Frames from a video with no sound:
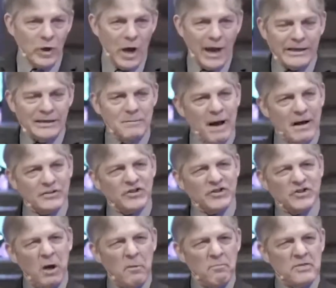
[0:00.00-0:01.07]
We're talking about
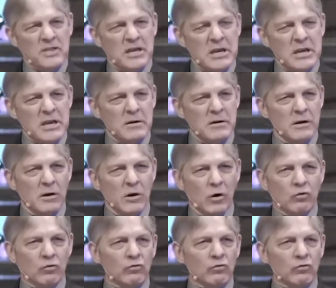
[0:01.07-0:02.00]
something